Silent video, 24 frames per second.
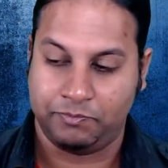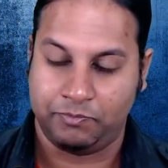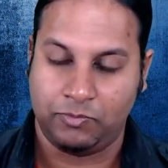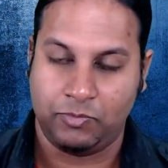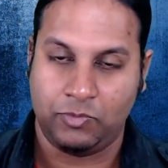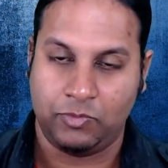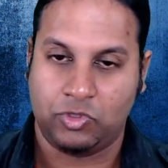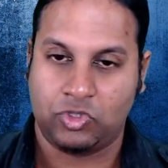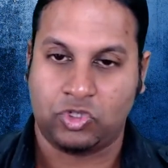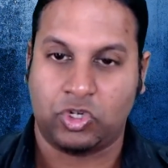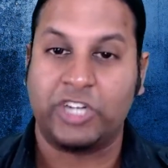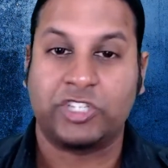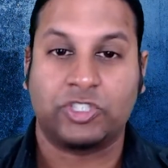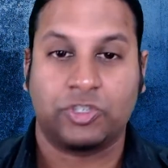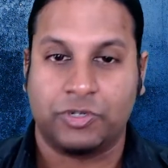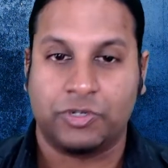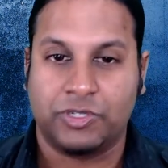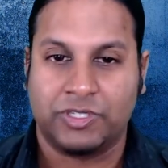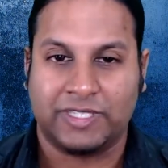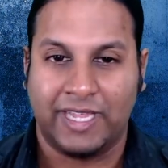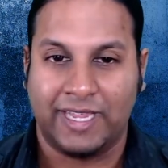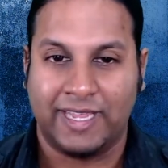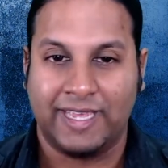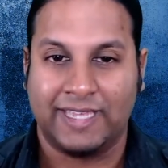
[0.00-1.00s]

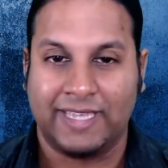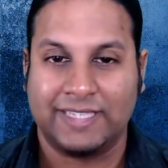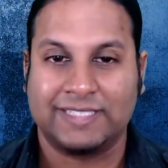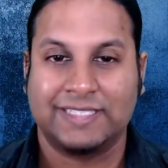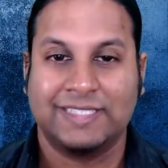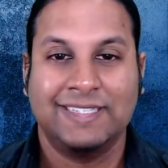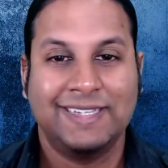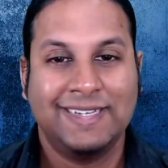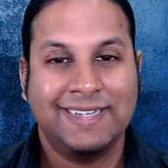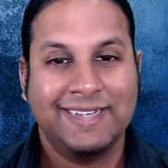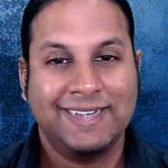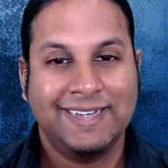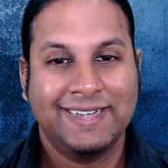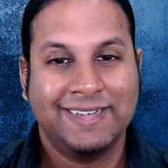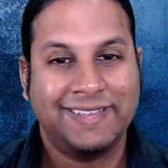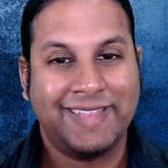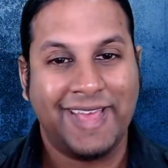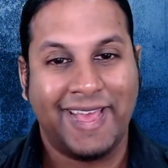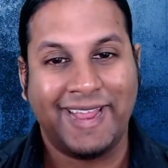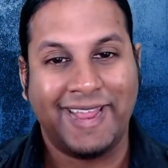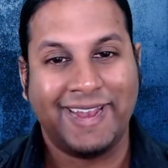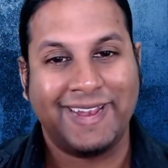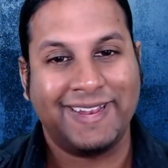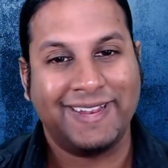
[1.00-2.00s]
treacherous, I guess,
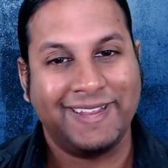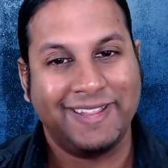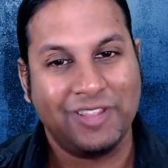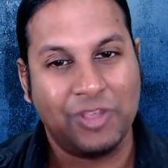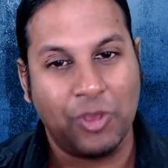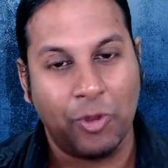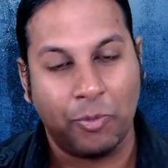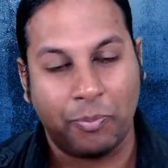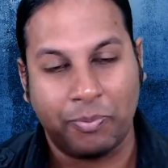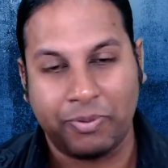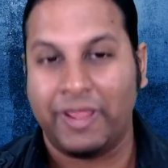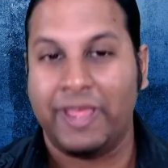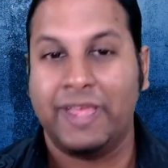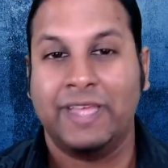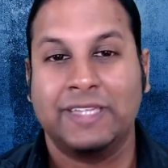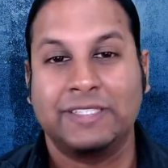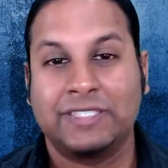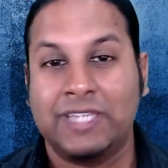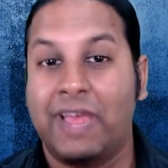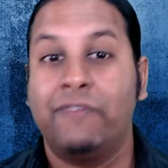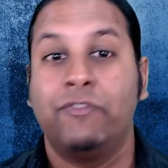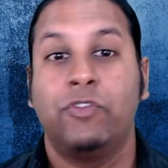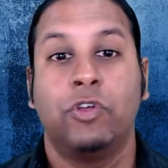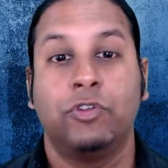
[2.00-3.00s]
that your players
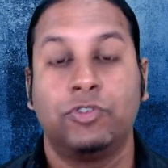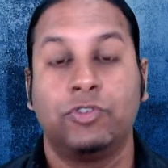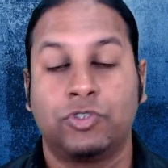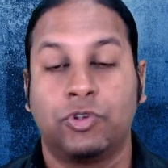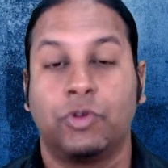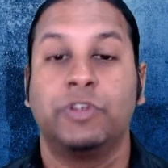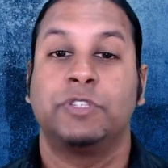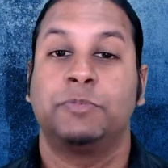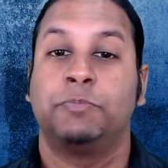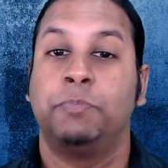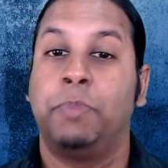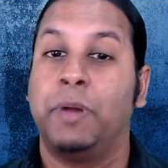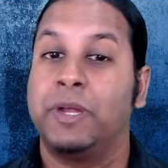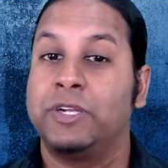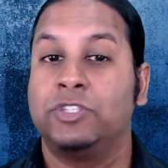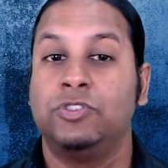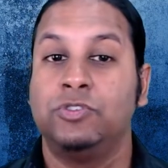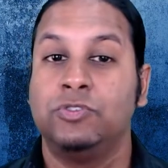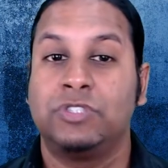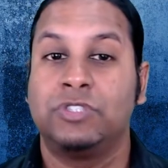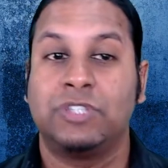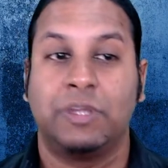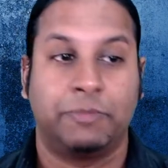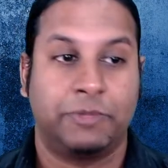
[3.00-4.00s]
have no choice but to
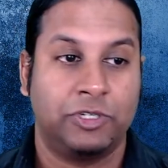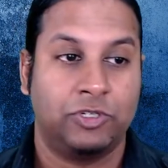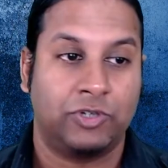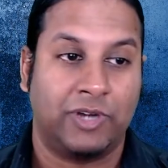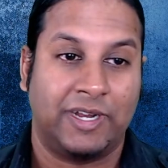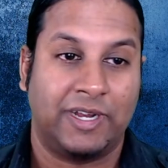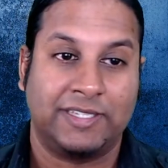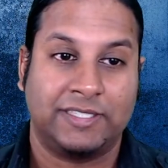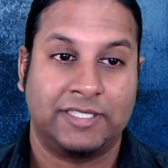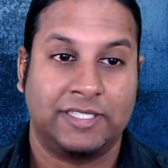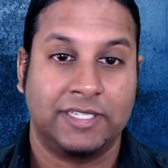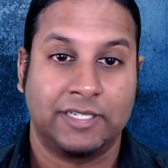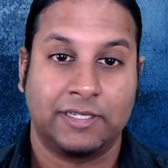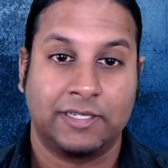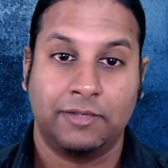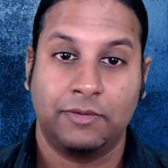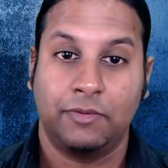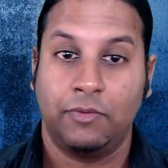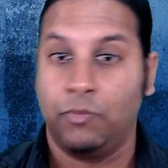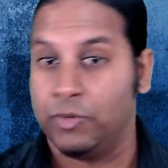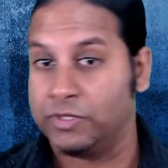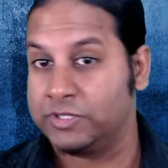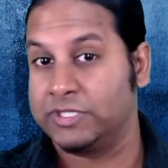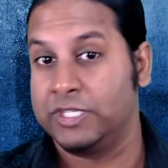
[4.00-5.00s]
do something drastic.
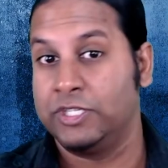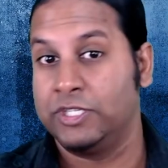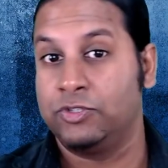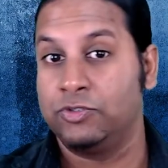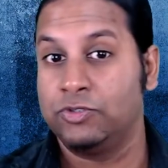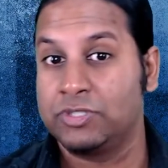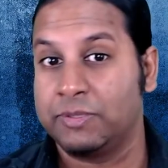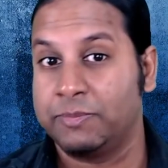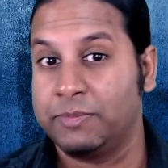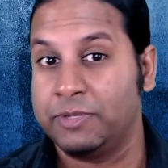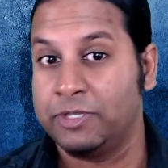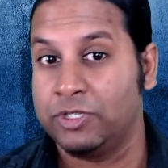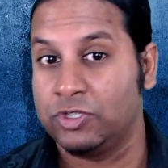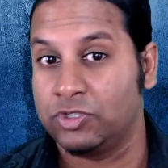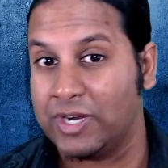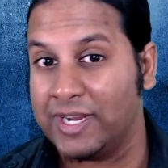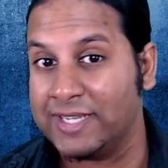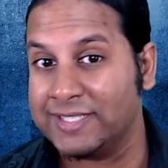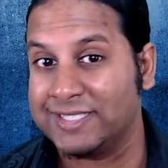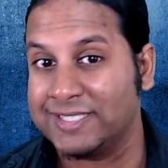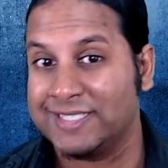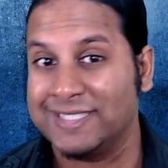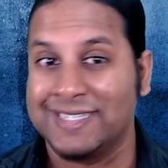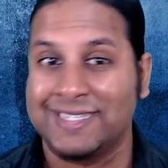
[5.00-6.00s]
Once they do something
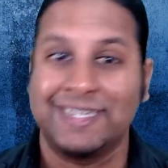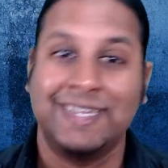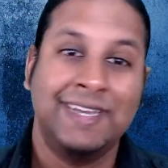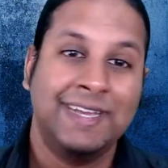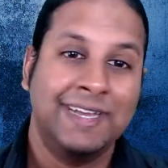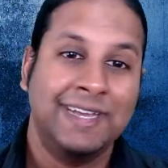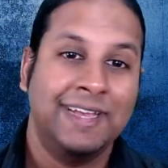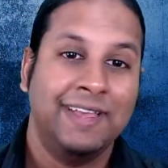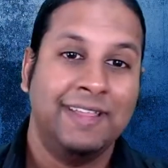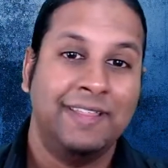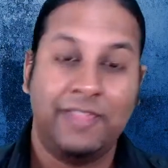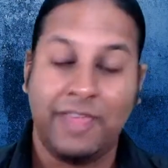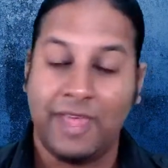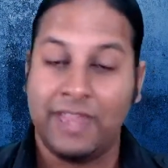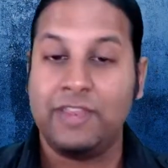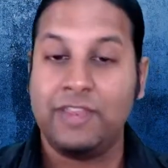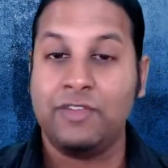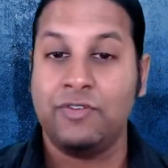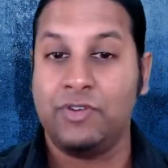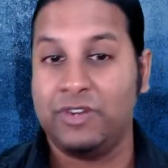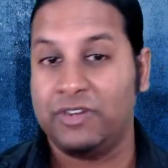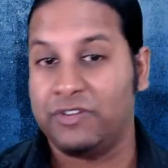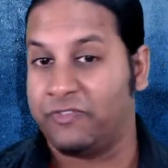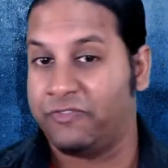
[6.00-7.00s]
drastic, then
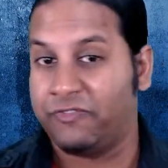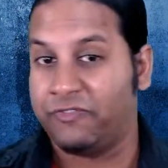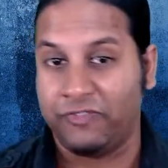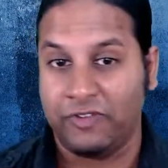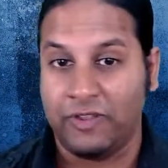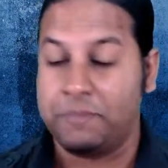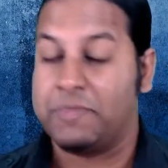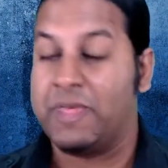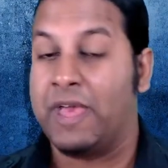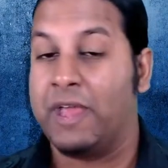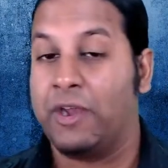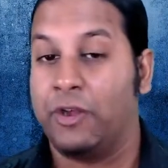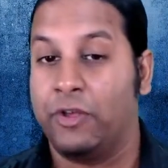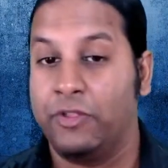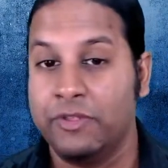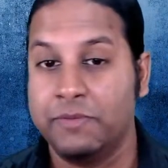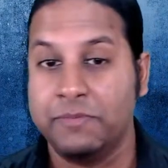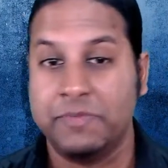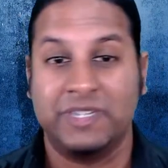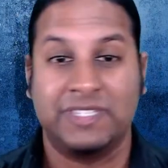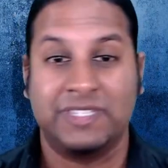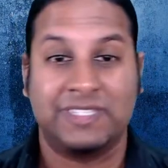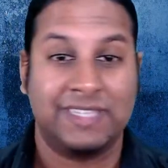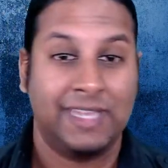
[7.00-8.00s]
you need to flip that on
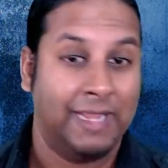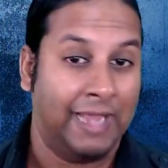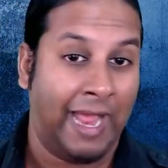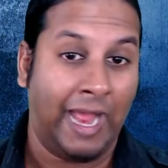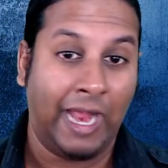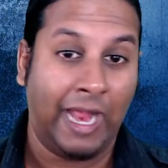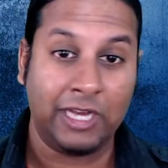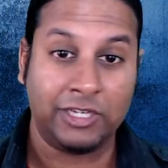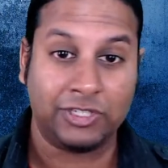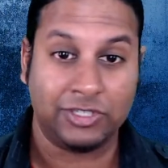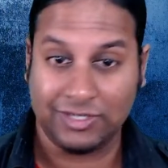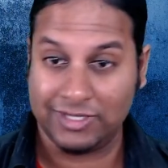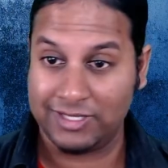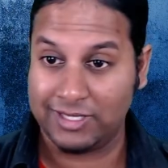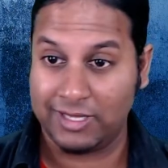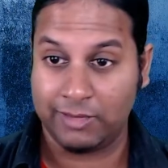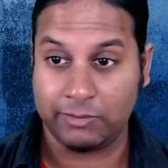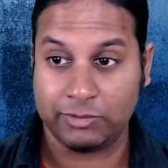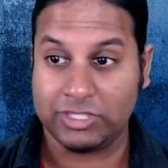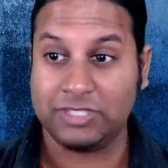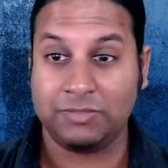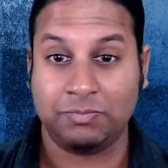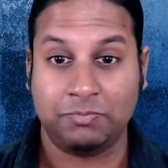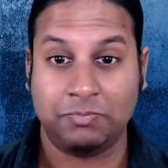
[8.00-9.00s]
them and say, actually, they
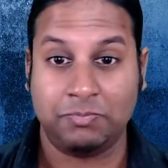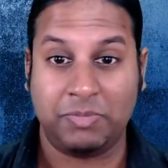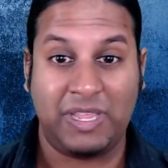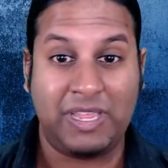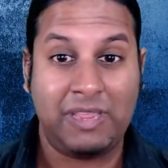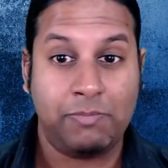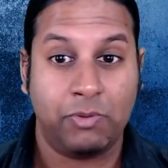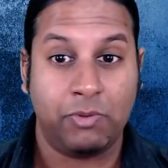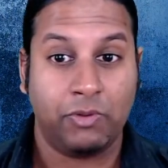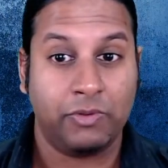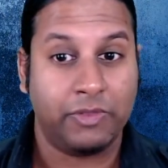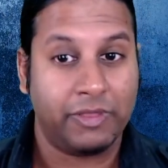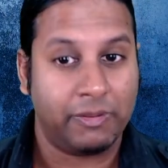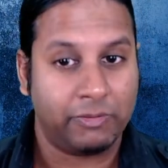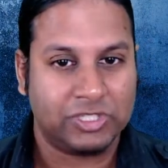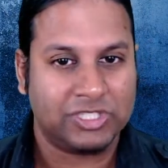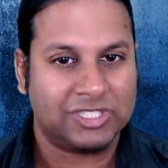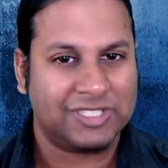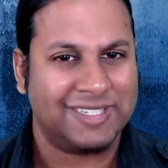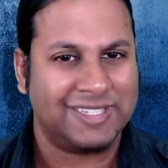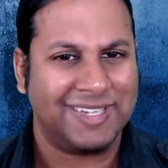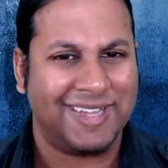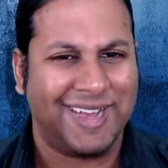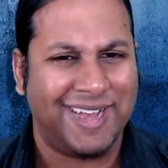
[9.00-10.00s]
were just people. They were
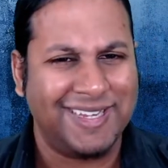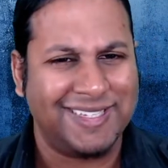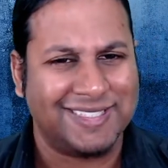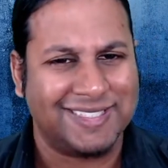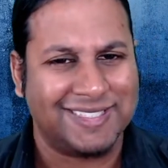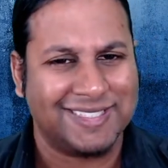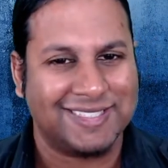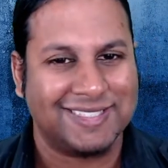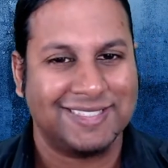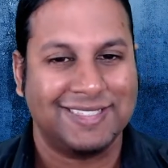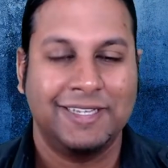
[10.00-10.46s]
just nice.